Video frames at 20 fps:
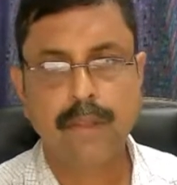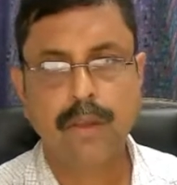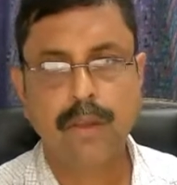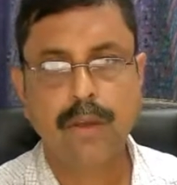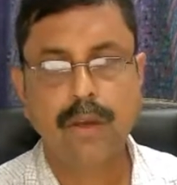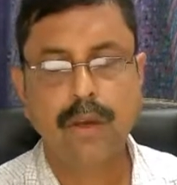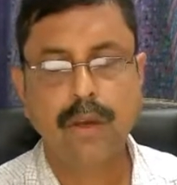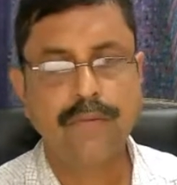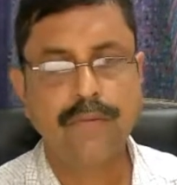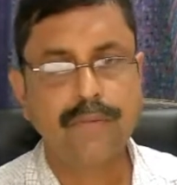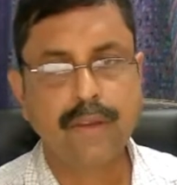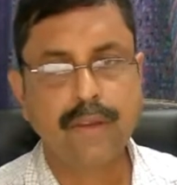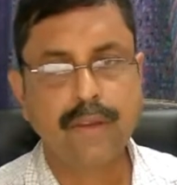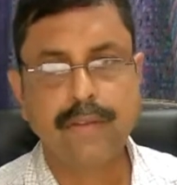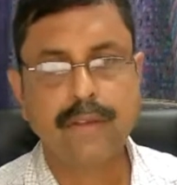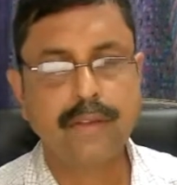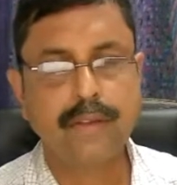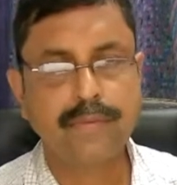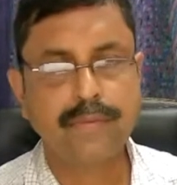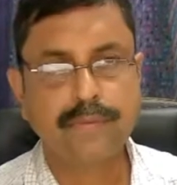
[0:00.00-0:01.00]

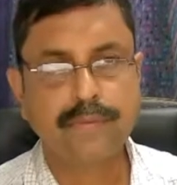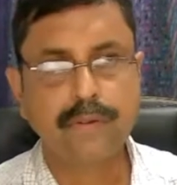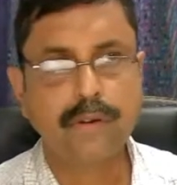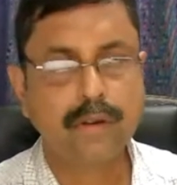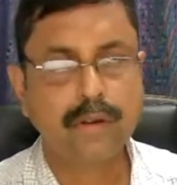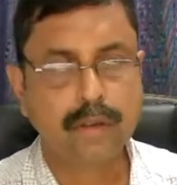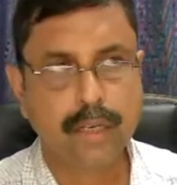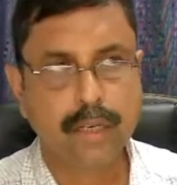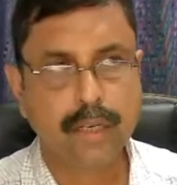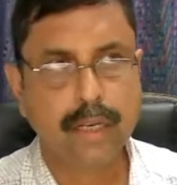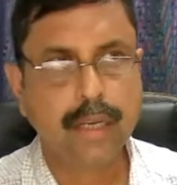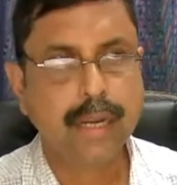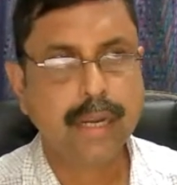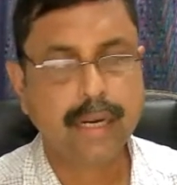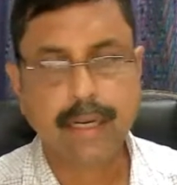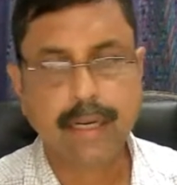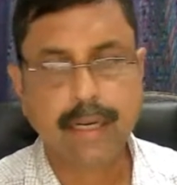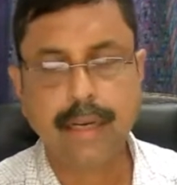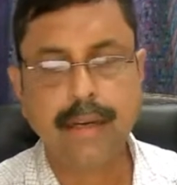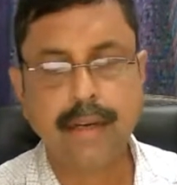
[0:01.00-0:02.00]
Obviously, in a
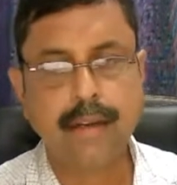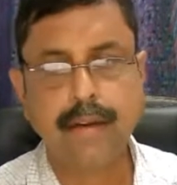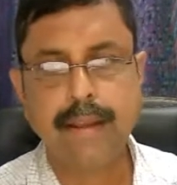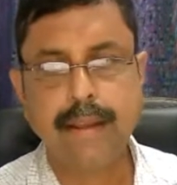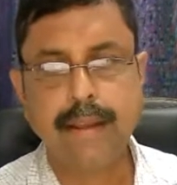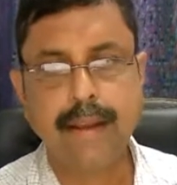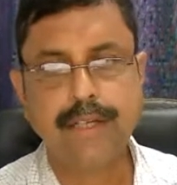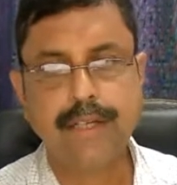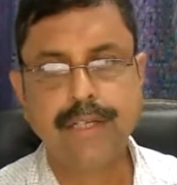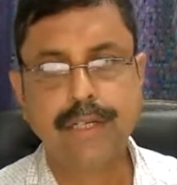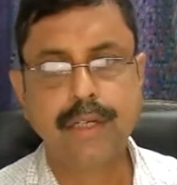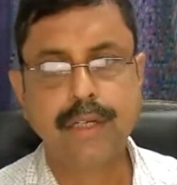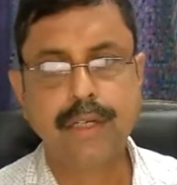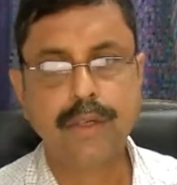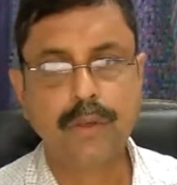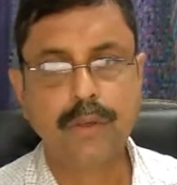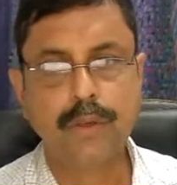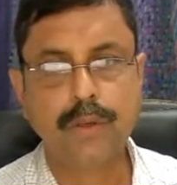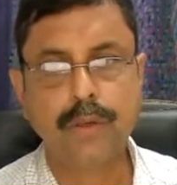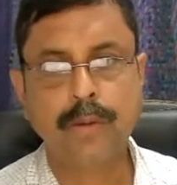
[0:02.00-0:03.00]
catalytic reaction,
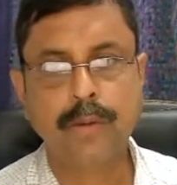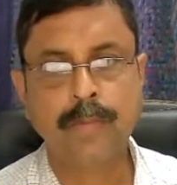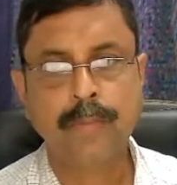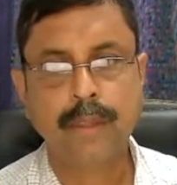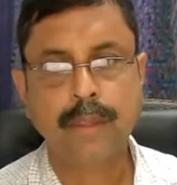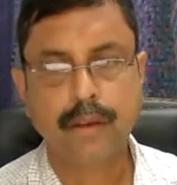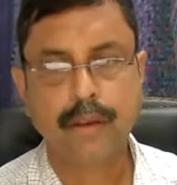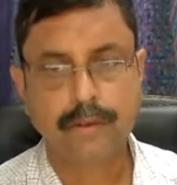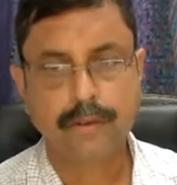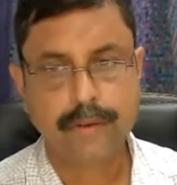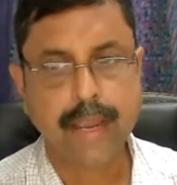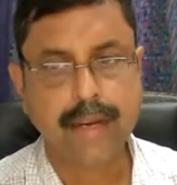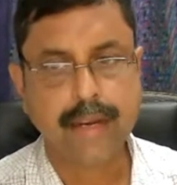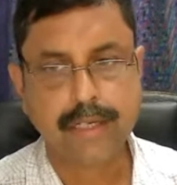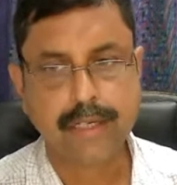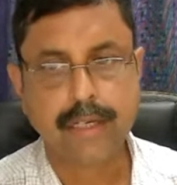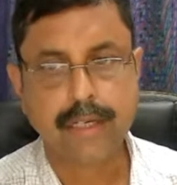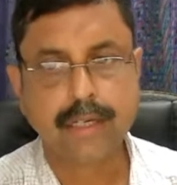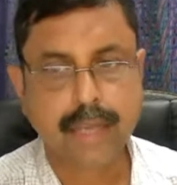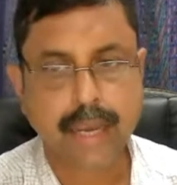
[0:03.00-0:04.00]
your
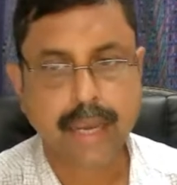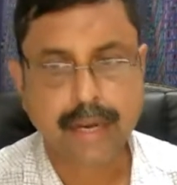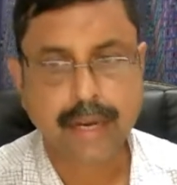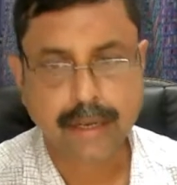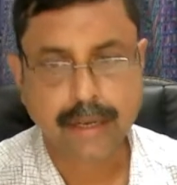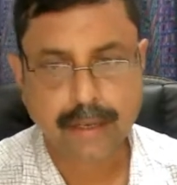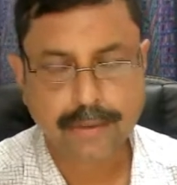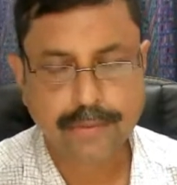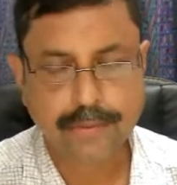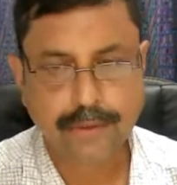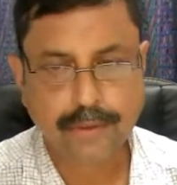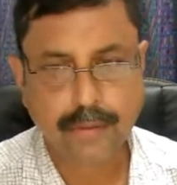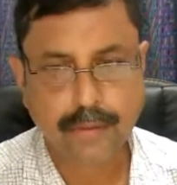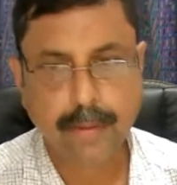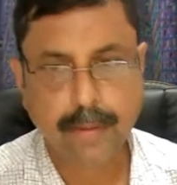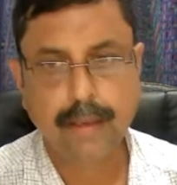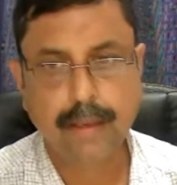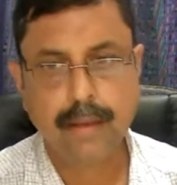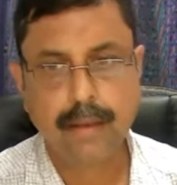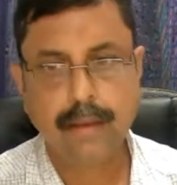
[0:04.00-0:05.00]
reaction kinetics will
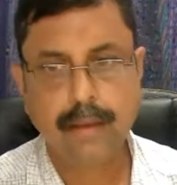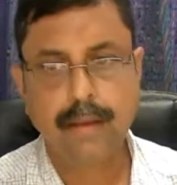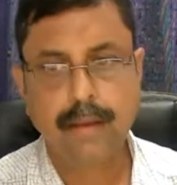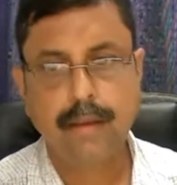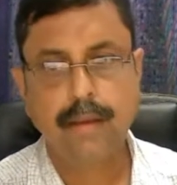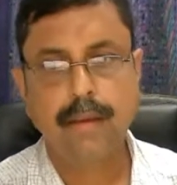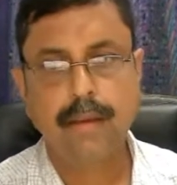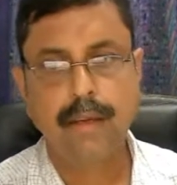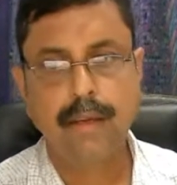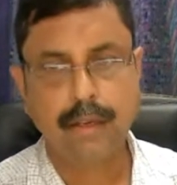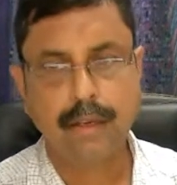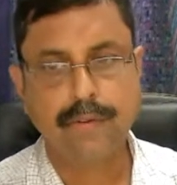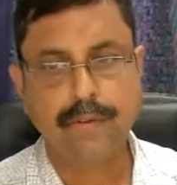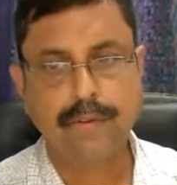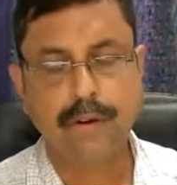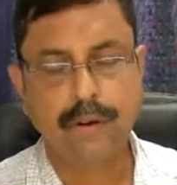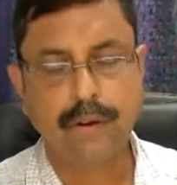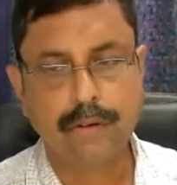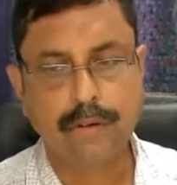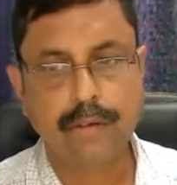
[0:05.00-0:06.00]
be
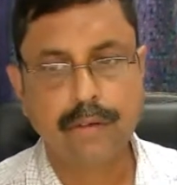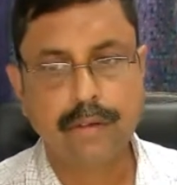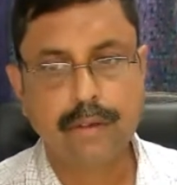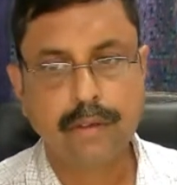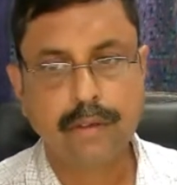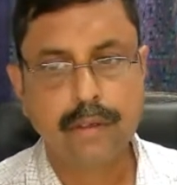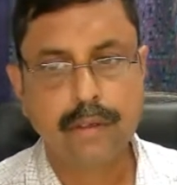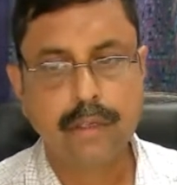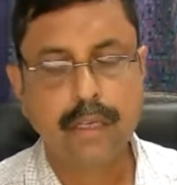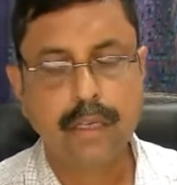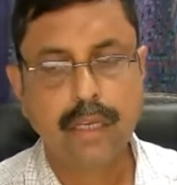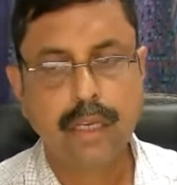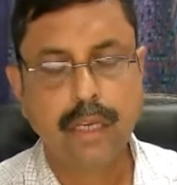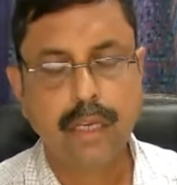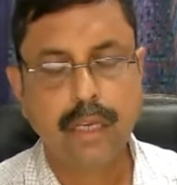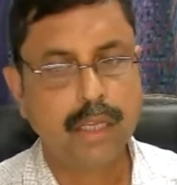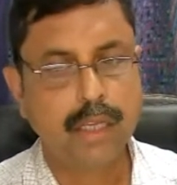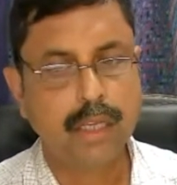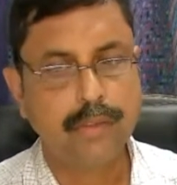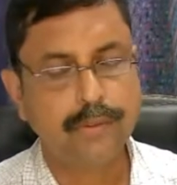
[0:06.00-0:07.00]
involved.
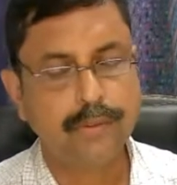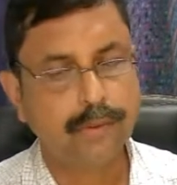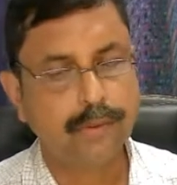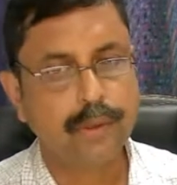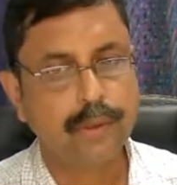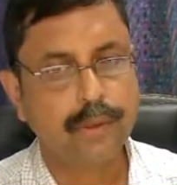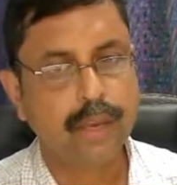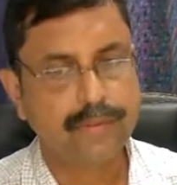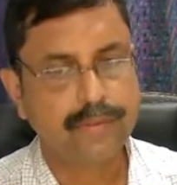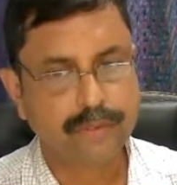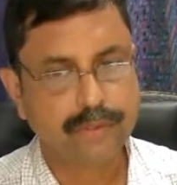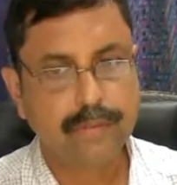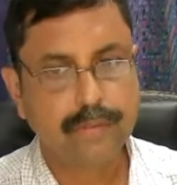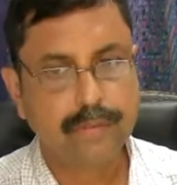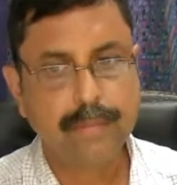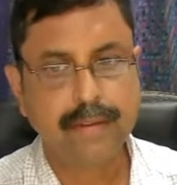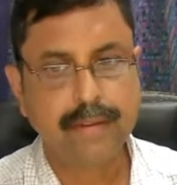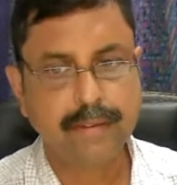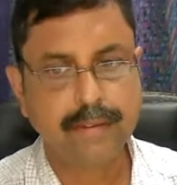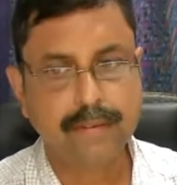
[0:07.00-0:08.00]
So you have to
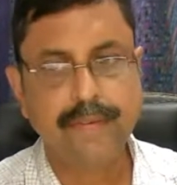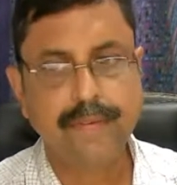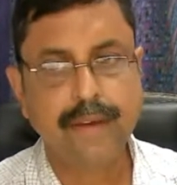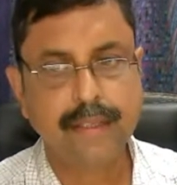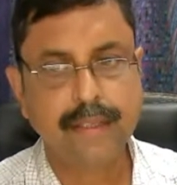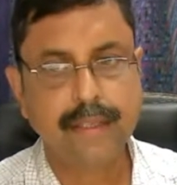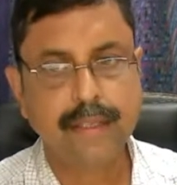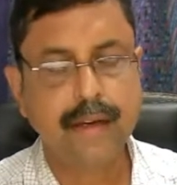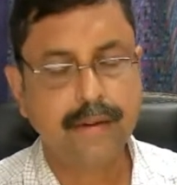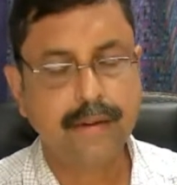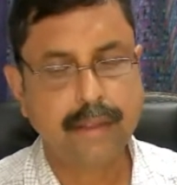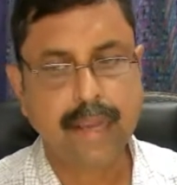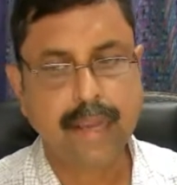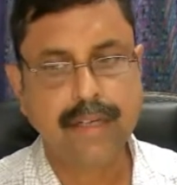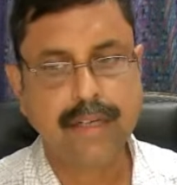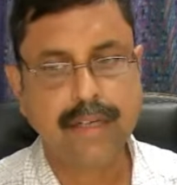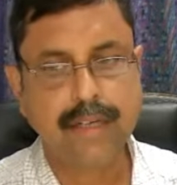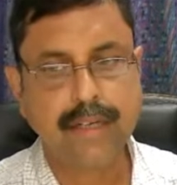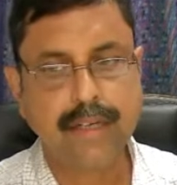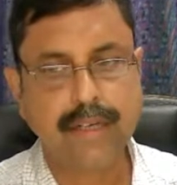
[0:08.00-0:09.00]
specify the
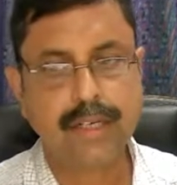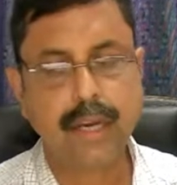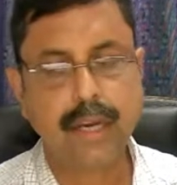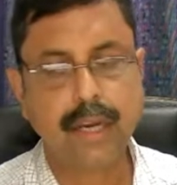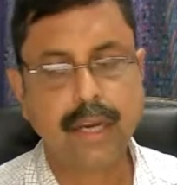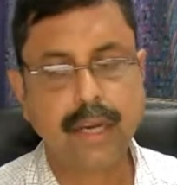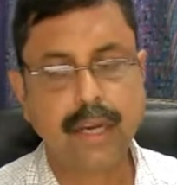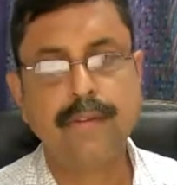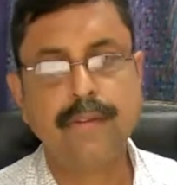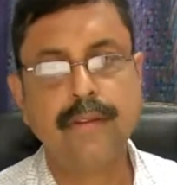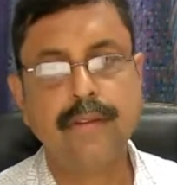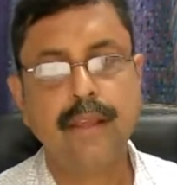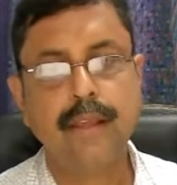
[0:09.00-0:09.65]
reaction kinetics.